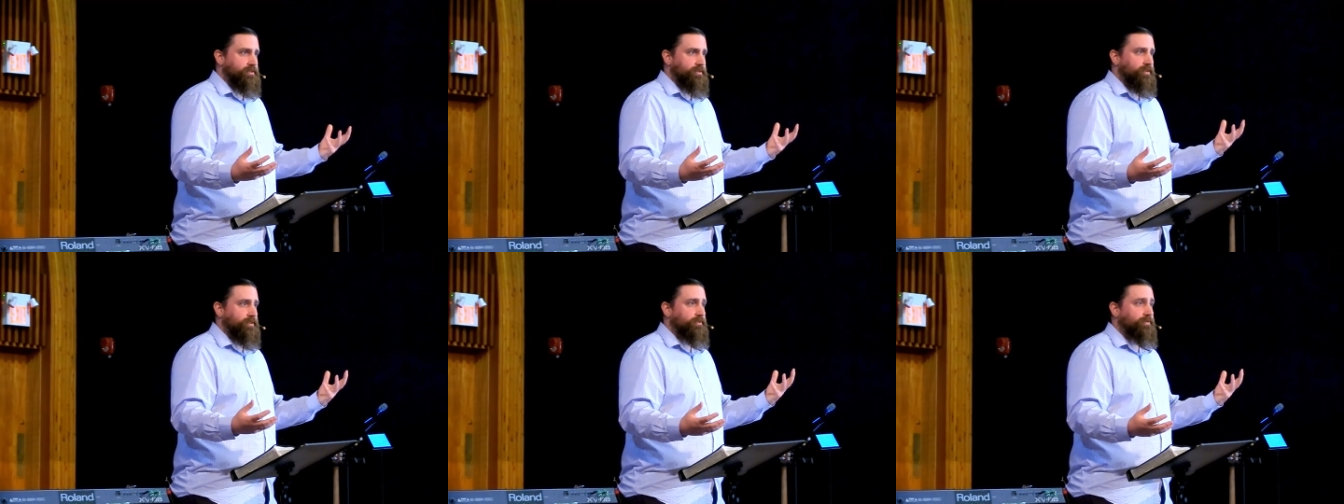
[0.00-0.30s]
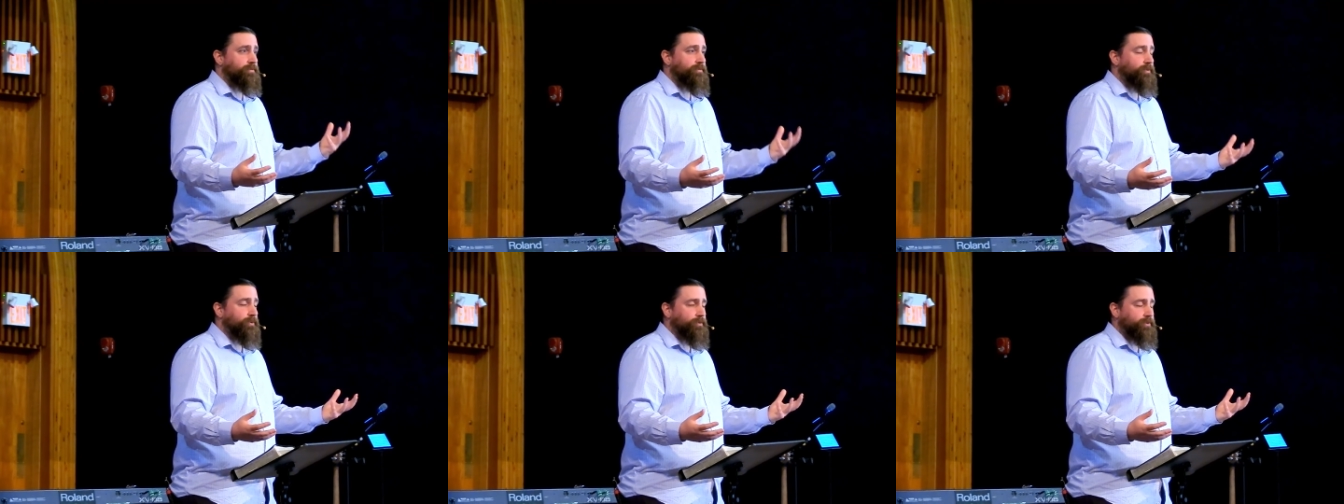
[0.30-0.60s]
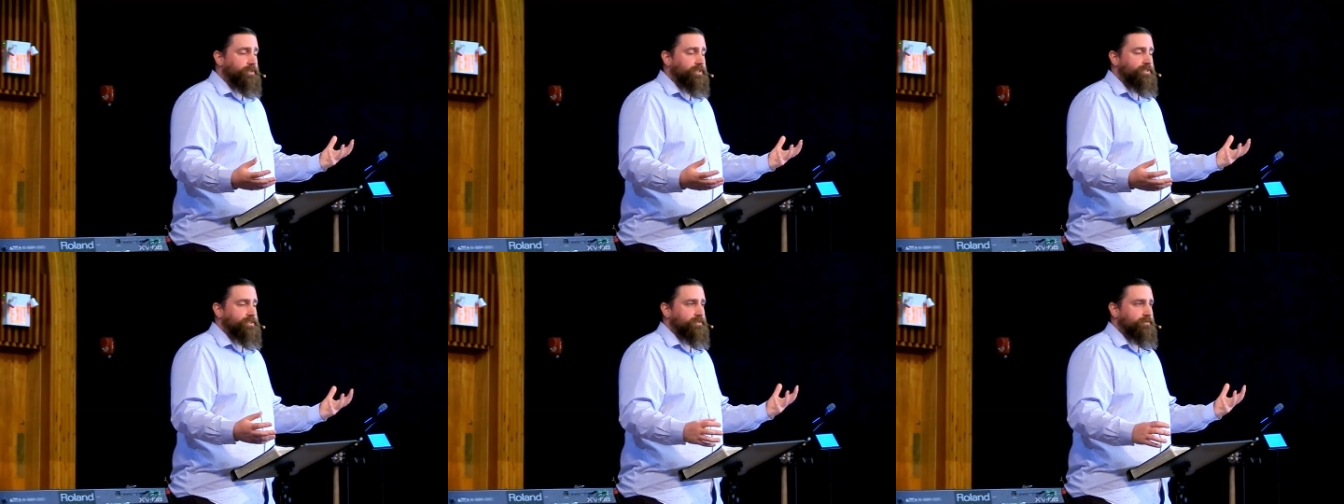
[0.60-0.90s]
the
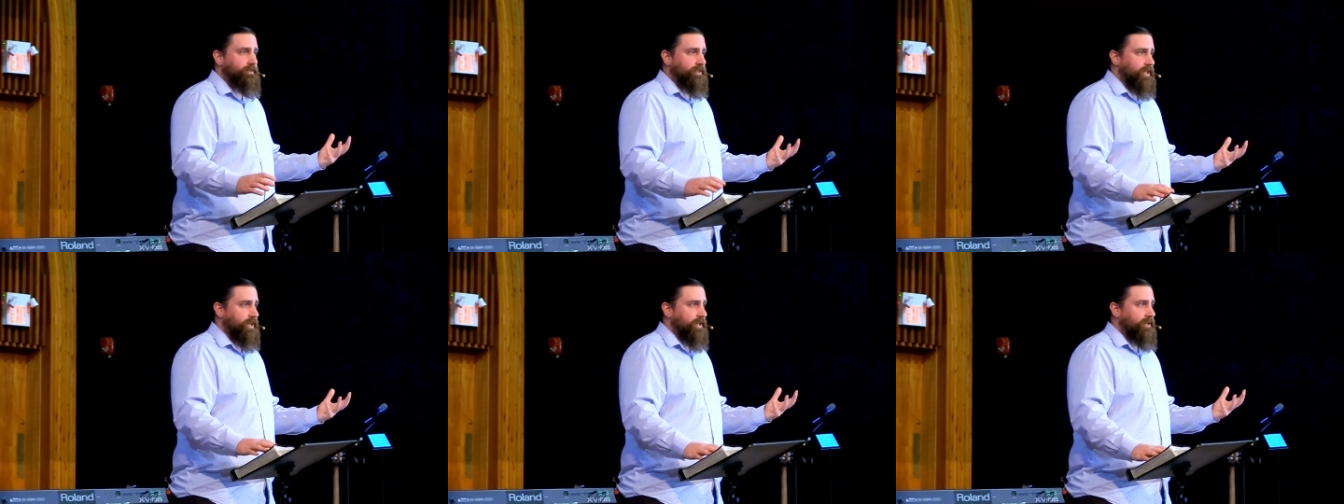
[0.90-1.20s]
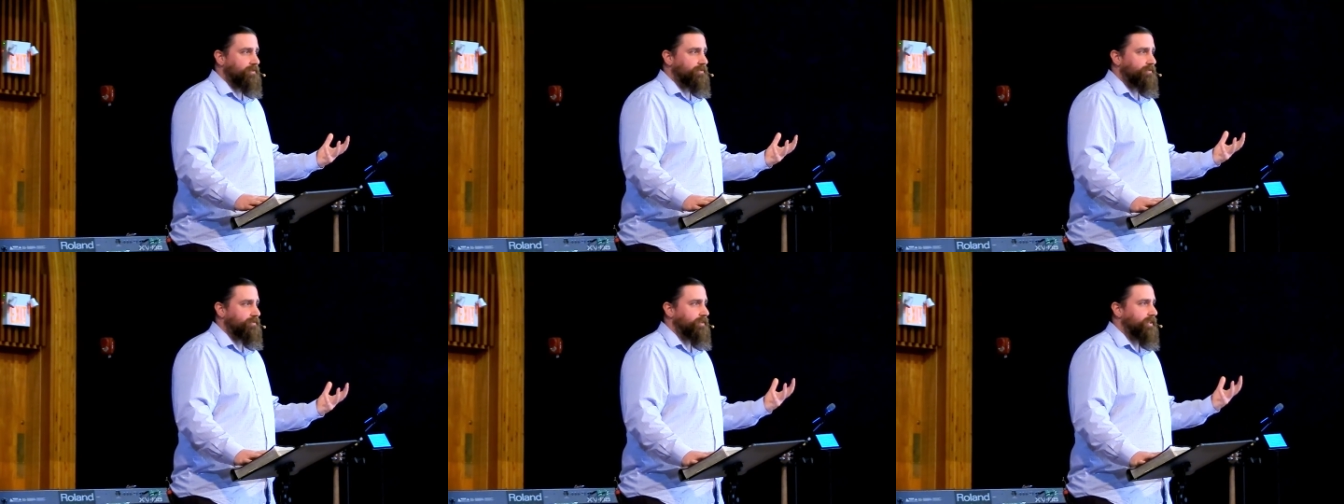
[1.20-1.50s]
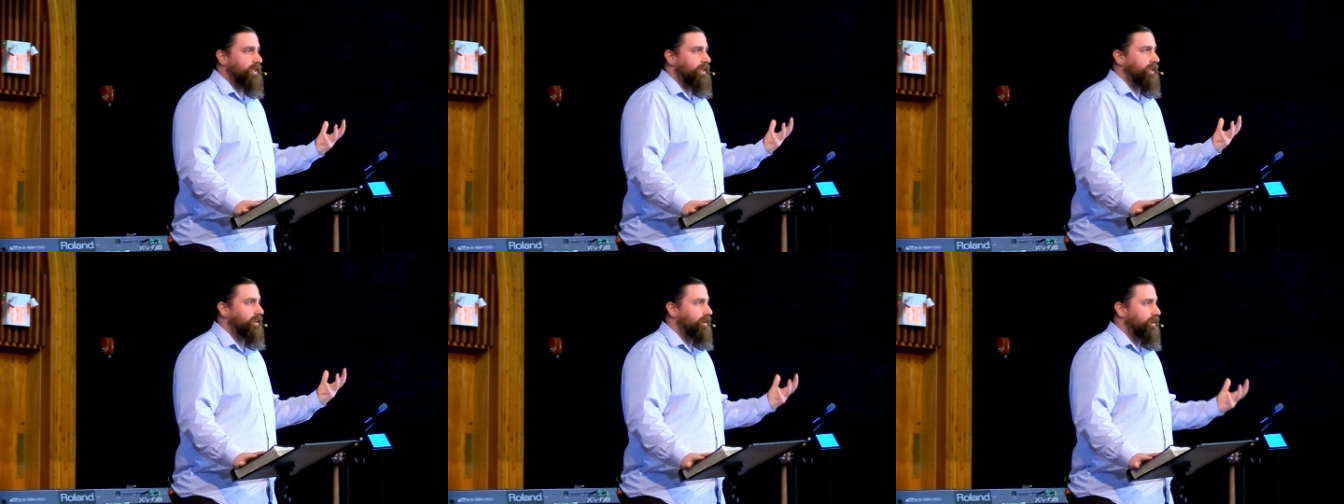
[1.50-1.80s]
fullness of life
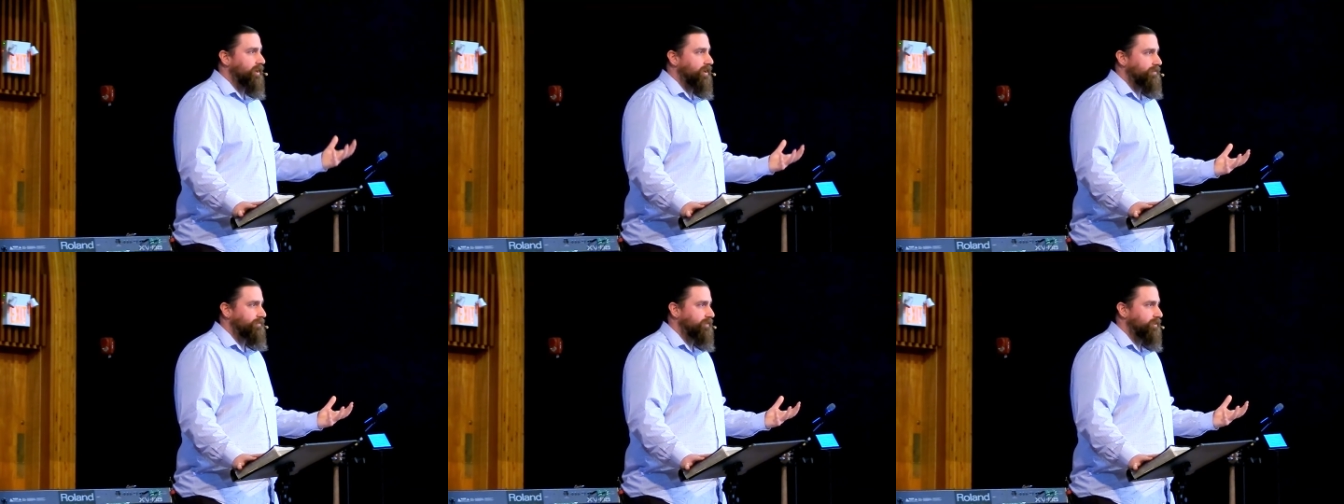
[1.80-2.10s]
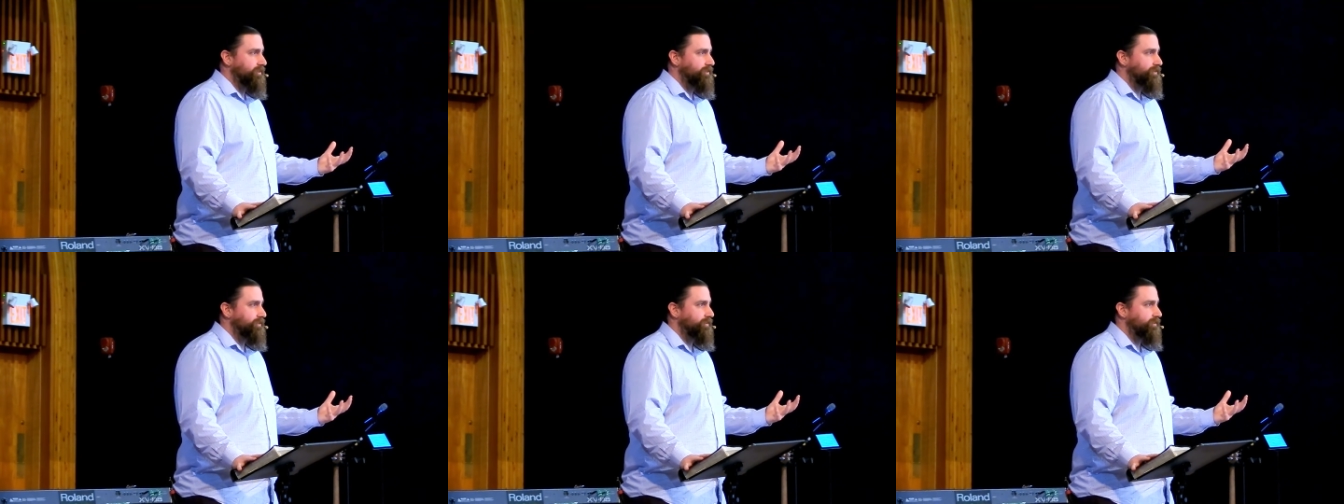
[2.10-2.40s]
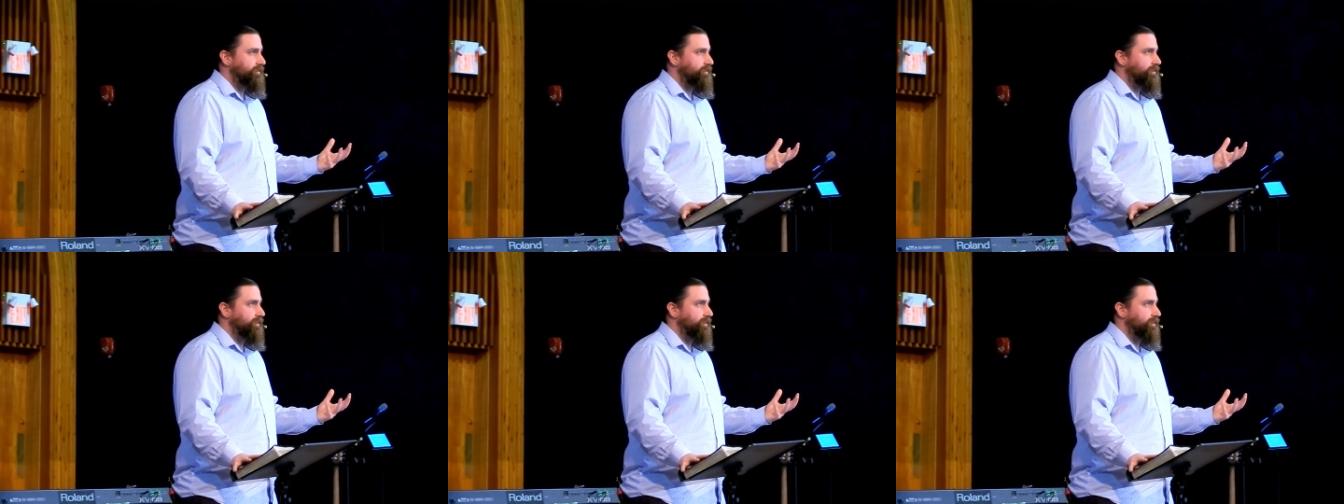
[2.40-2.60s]
that he offers